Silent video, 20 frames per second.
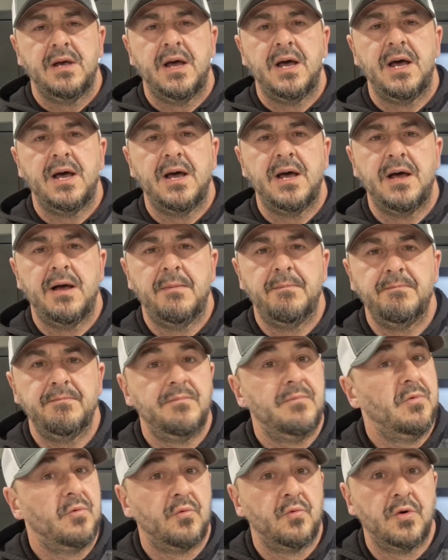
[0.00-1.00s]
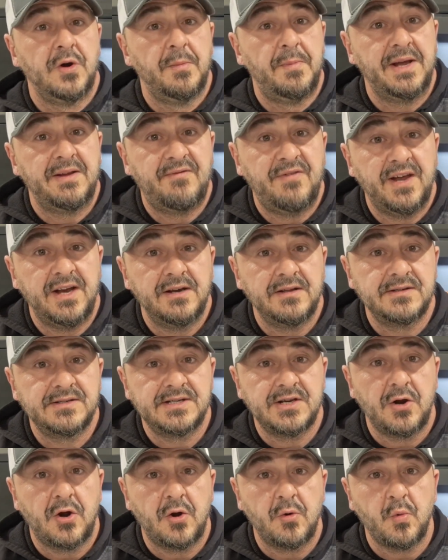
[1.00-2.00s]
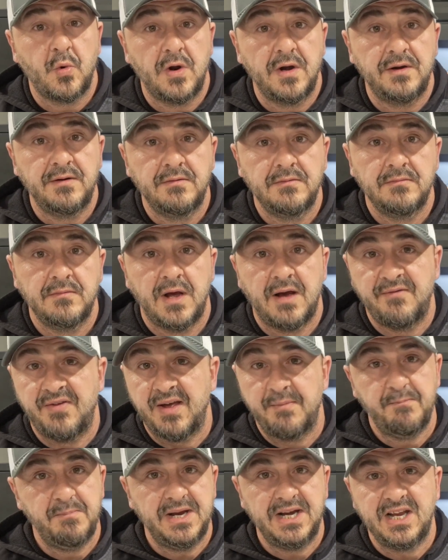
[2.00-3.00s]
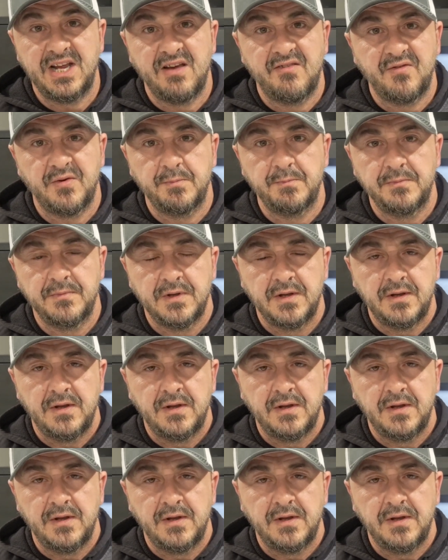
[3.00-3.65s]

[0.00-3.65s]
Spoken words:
Real big fan of the ZR1. I've had many of them.